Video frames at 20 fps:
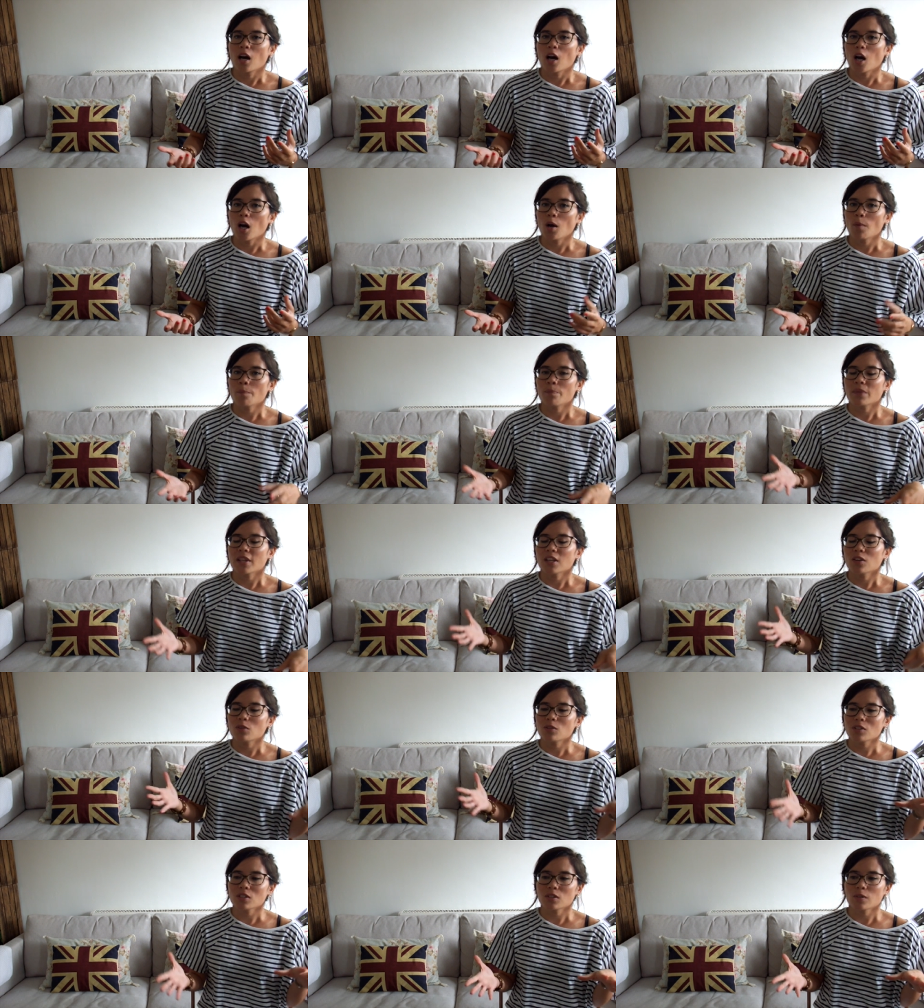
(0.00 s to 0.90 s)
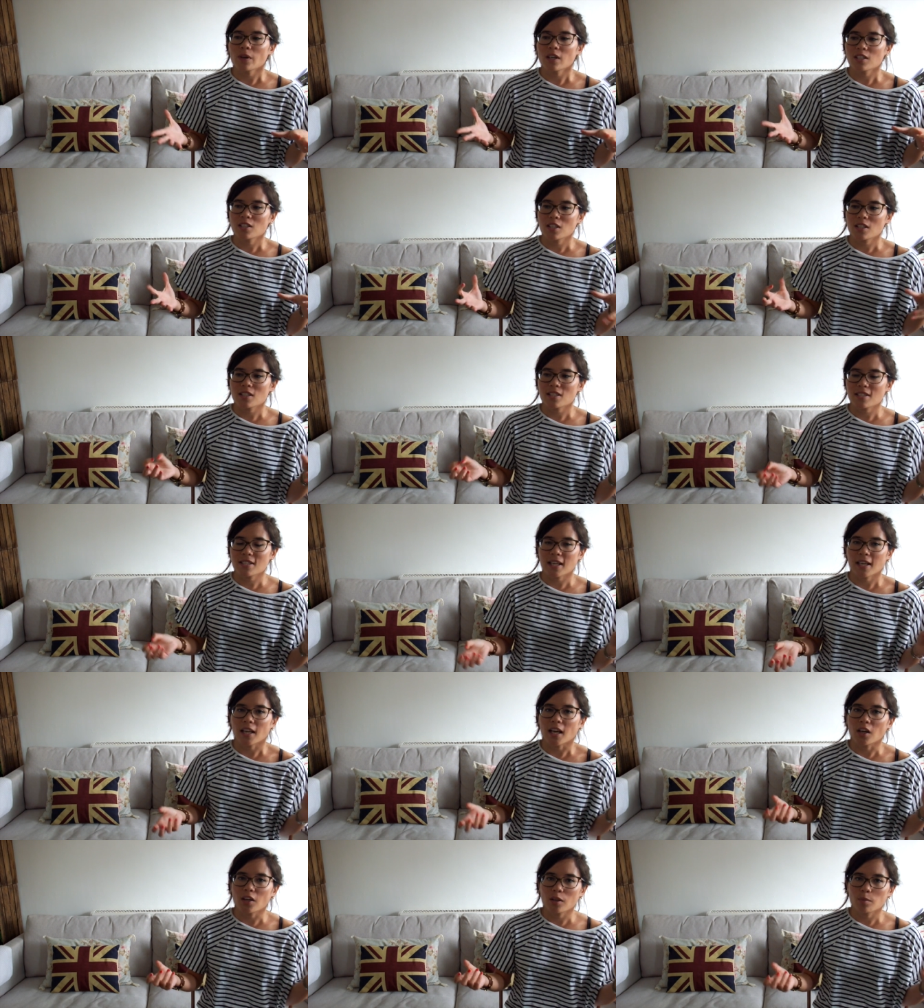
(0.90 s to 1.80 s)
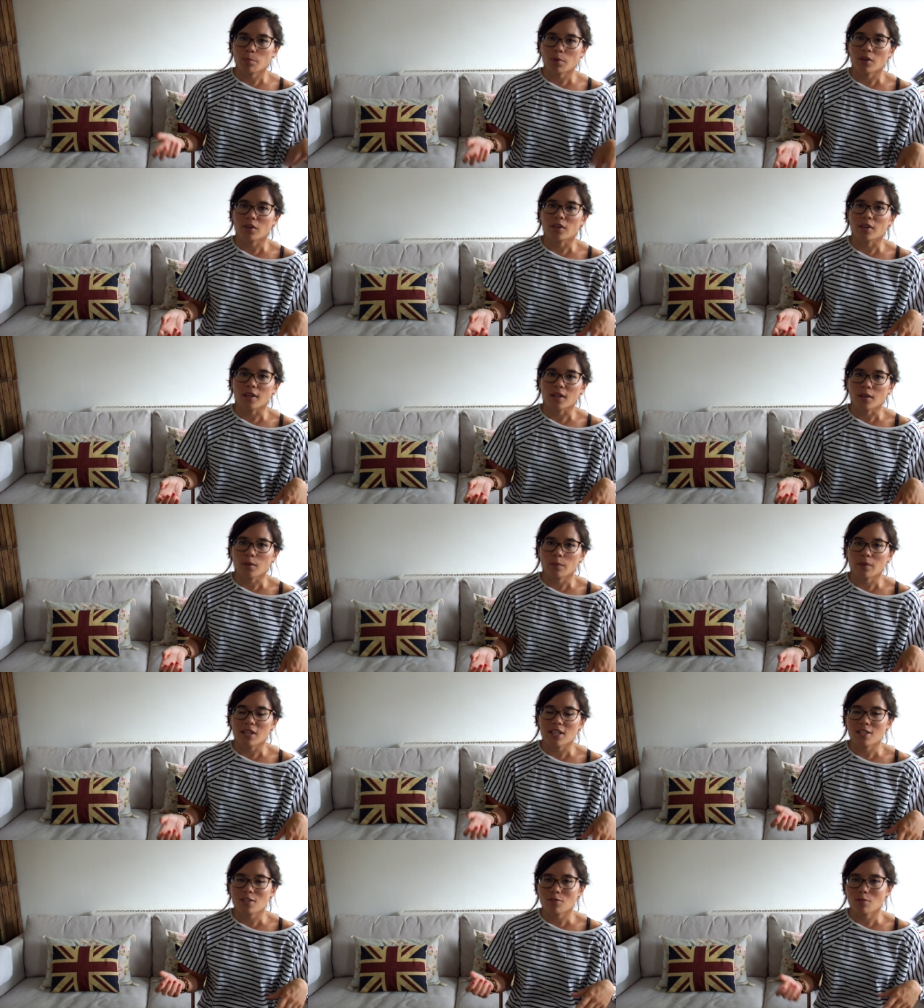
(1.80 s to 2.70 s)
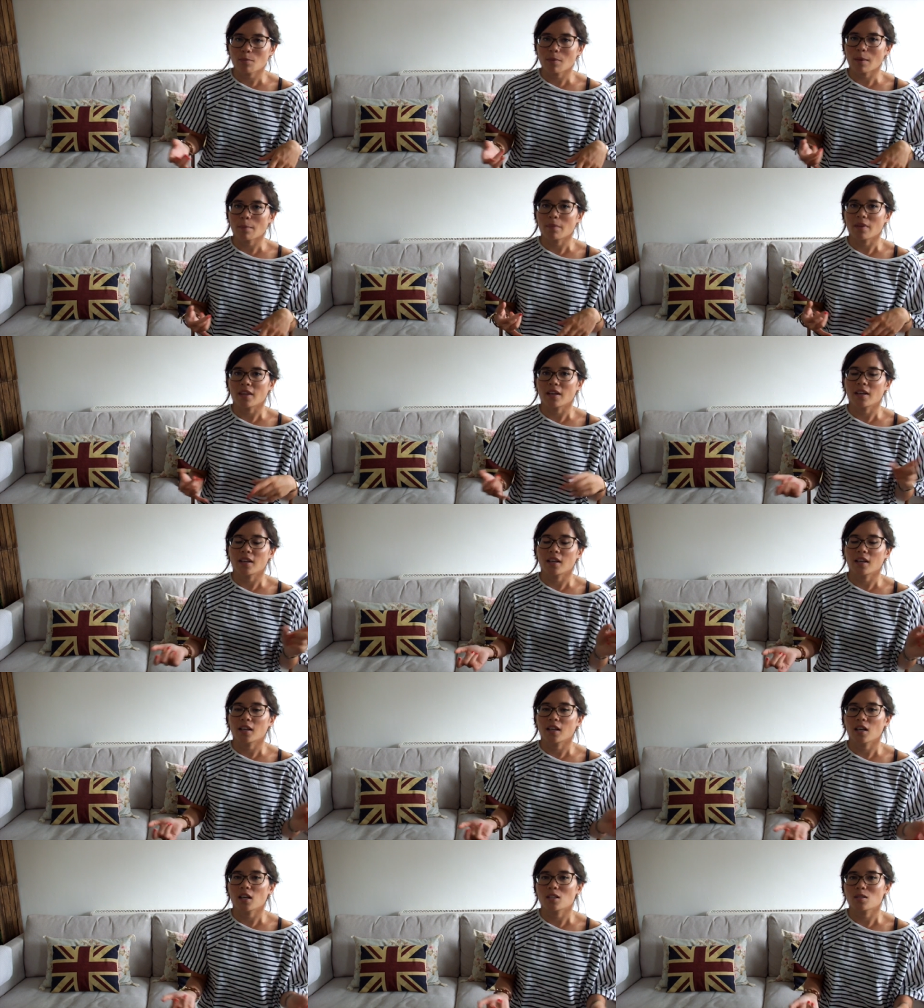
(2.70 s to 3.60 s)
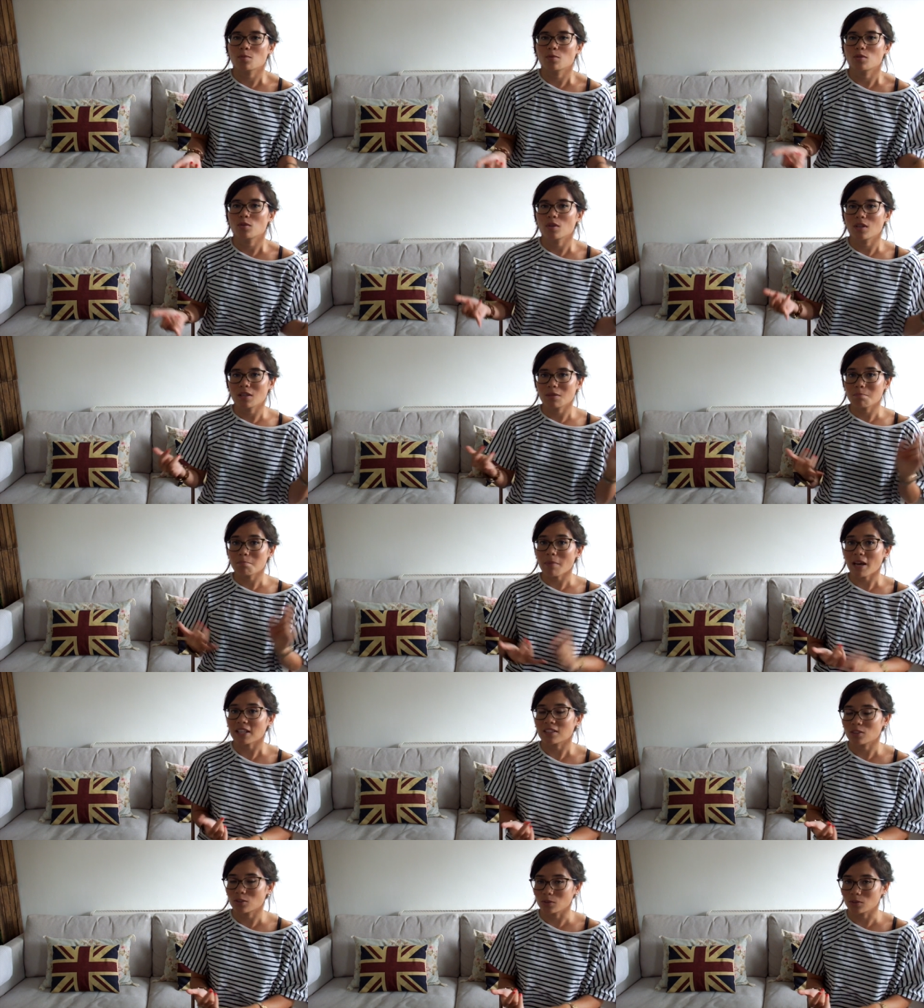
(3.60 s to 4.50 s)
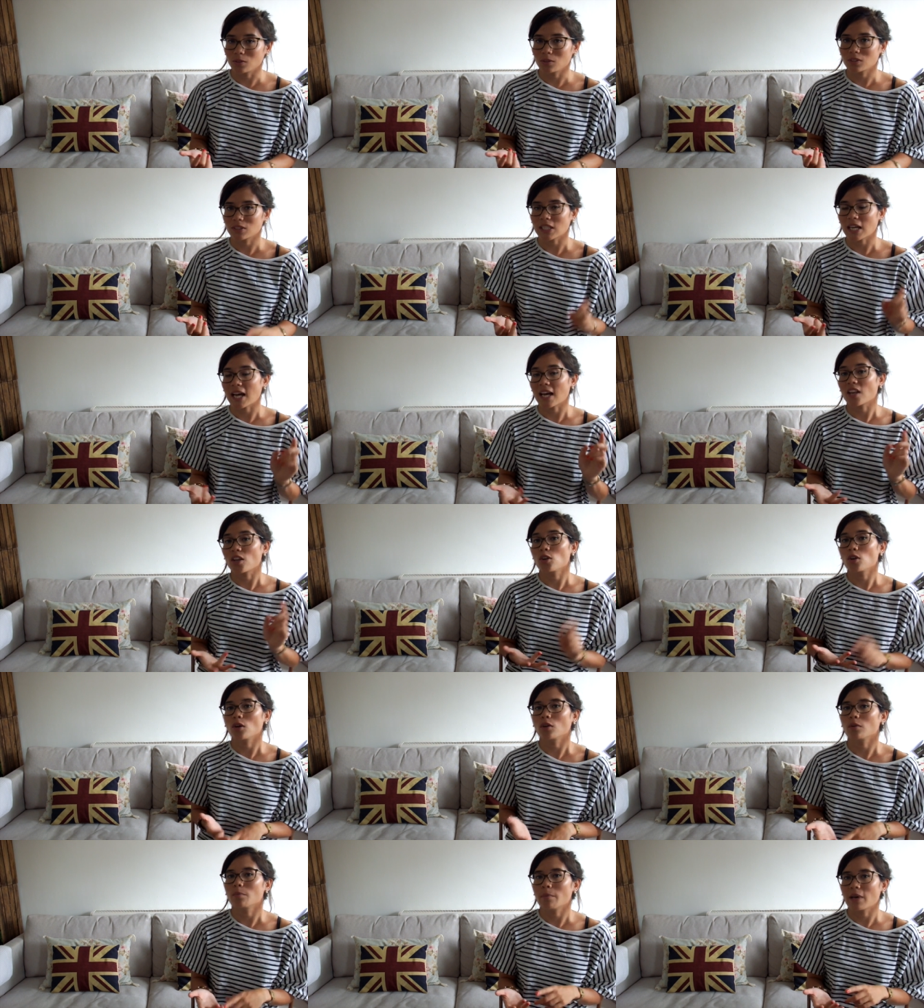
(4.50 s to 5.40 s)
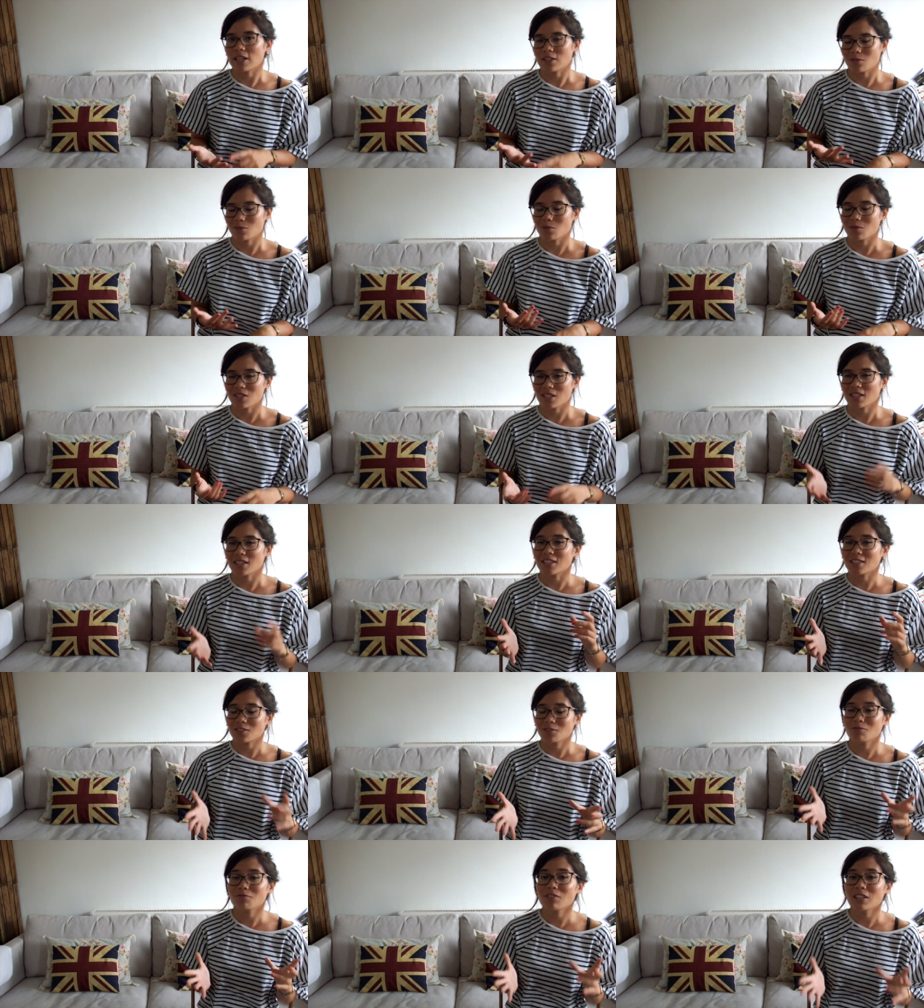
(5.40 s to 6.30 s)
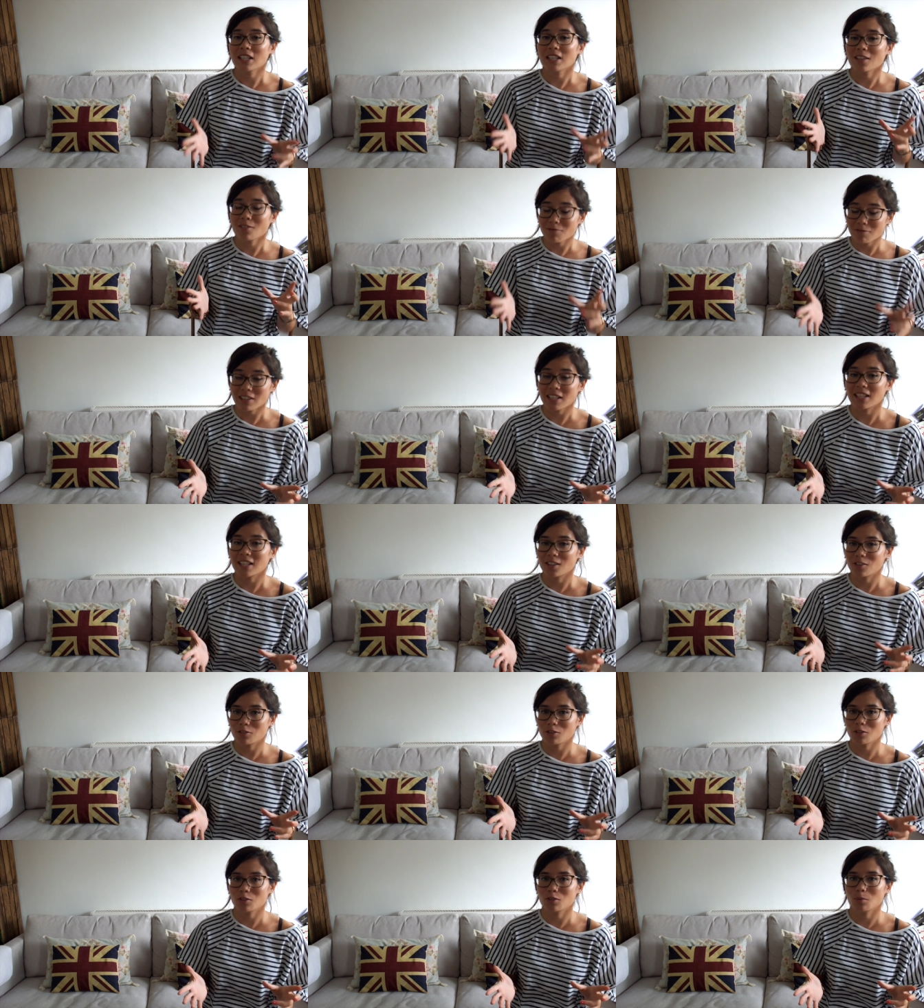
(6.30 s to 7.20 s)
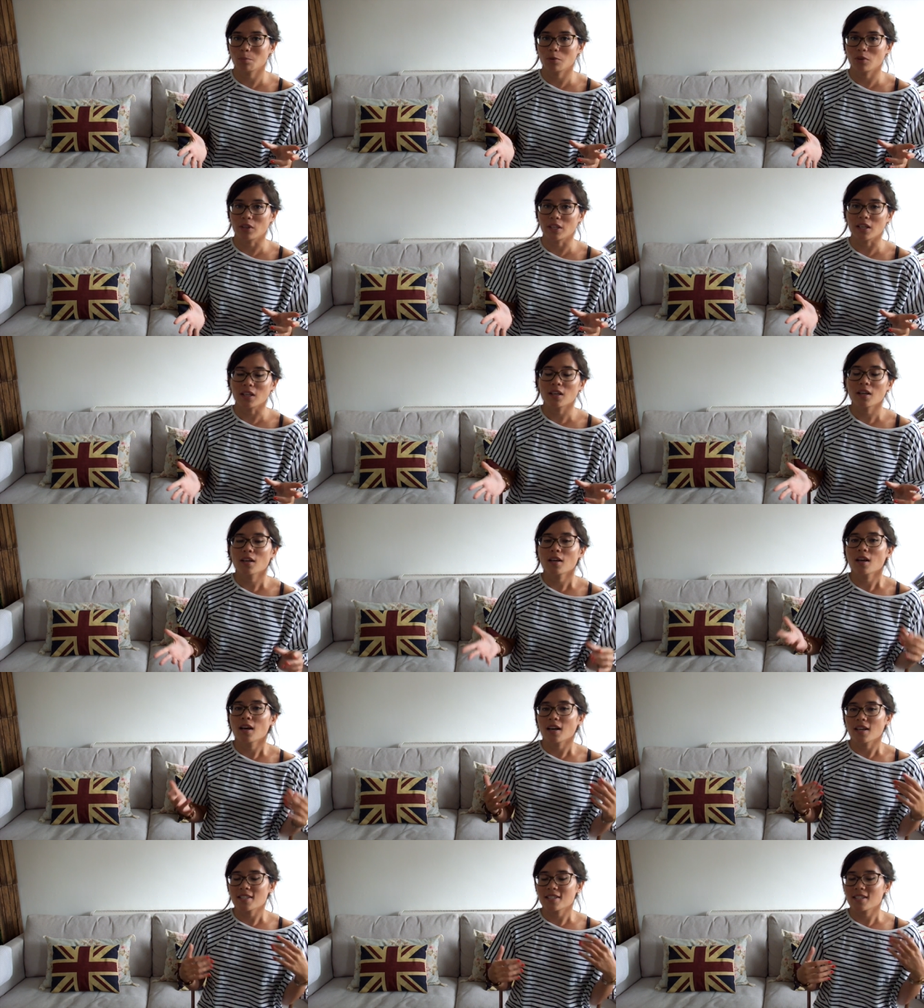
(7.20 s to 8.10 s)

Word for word: Um, in order to actually understand ionic bonding, we need to remember that it occurs between metals and non-metals, and that's a really, really crucial point. I